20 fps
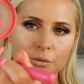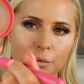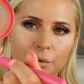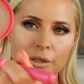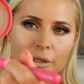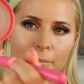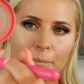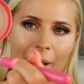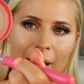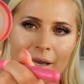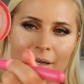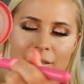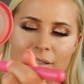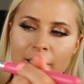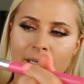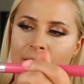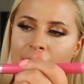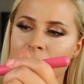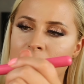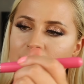We're going to pat
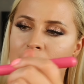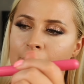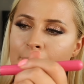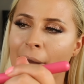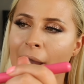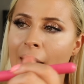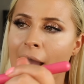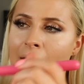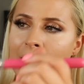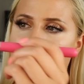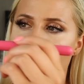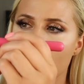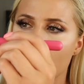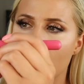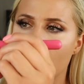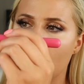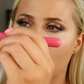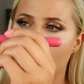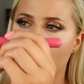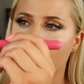it into the pan
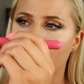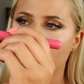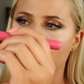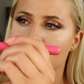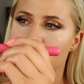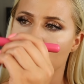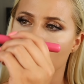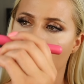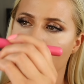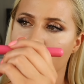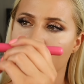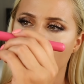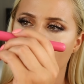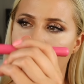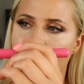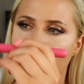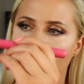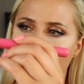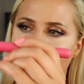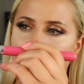and then twirl it
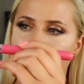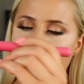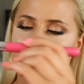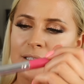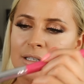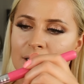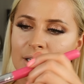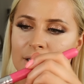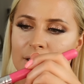around the lid.